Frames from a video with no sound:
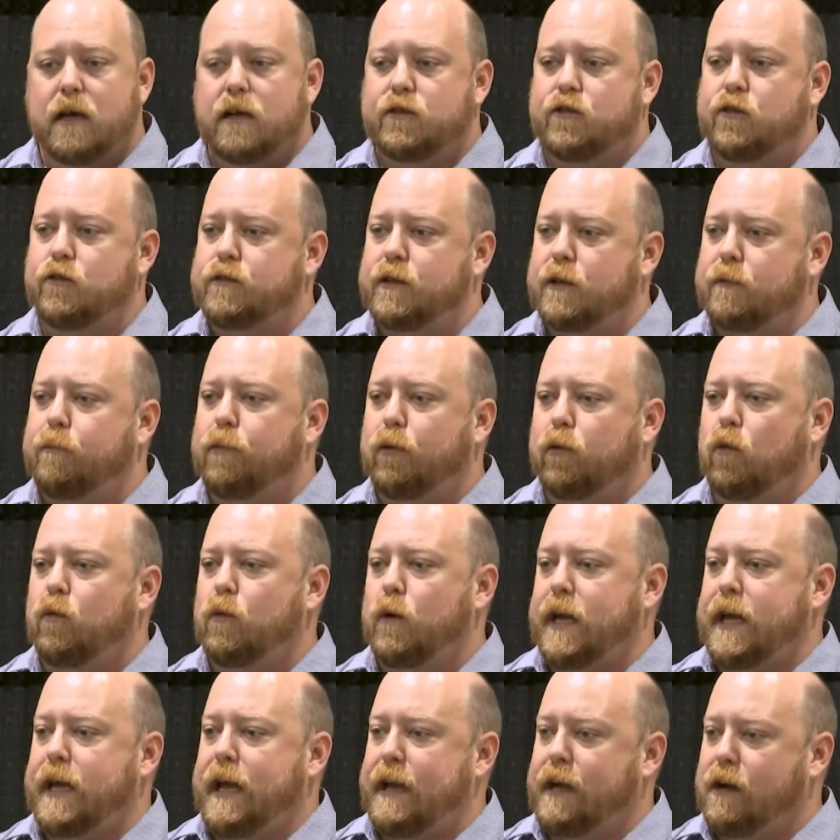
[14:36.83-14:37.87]
to
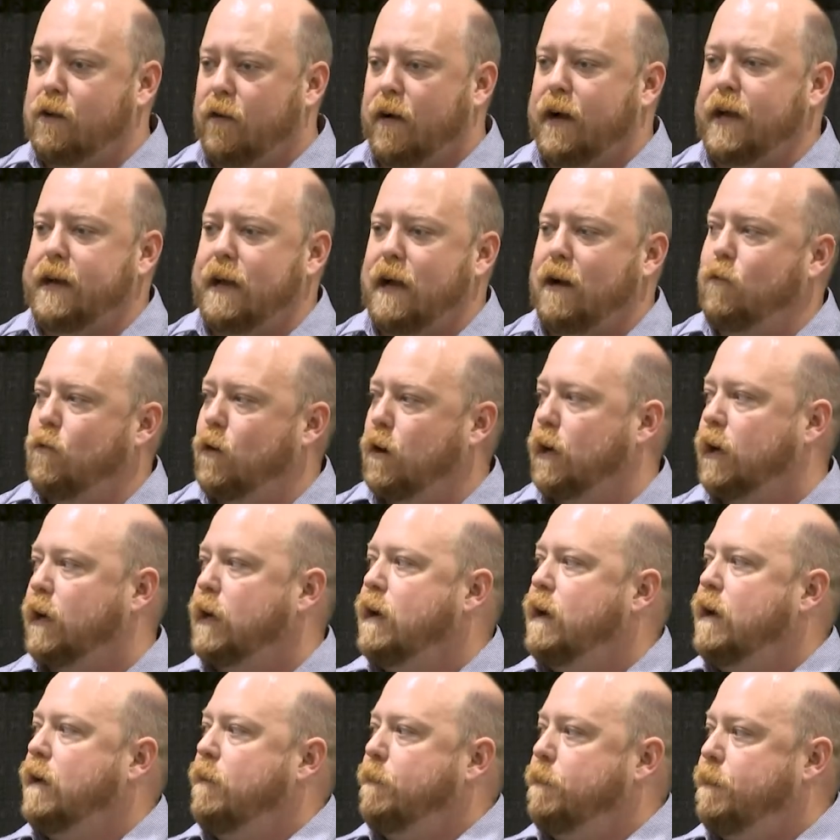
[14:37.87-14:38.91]
deploy a gray network
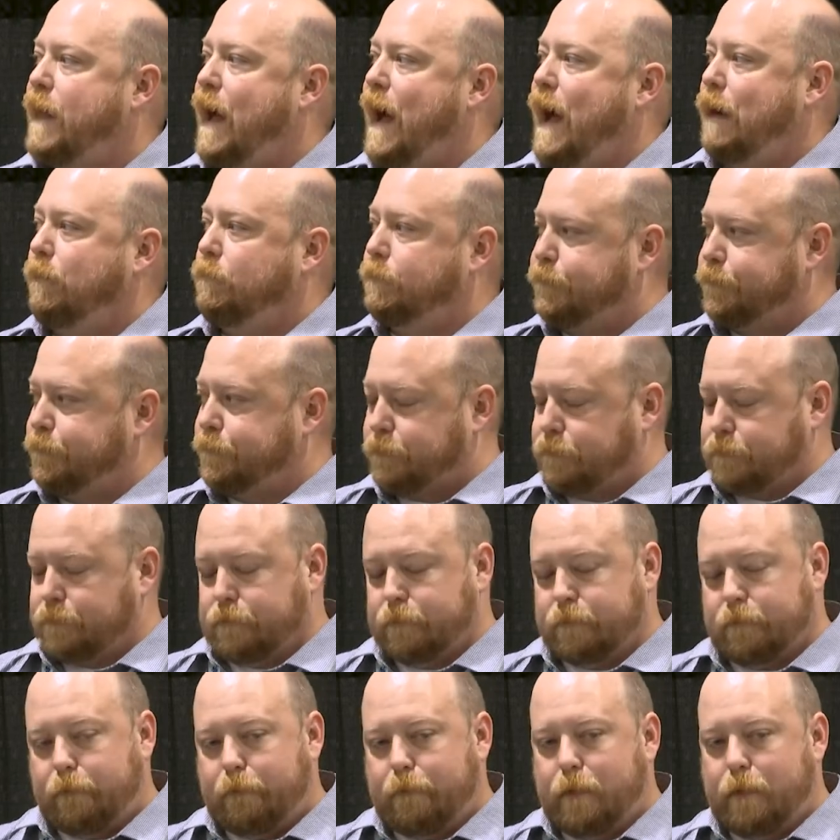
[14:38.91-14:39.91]
that,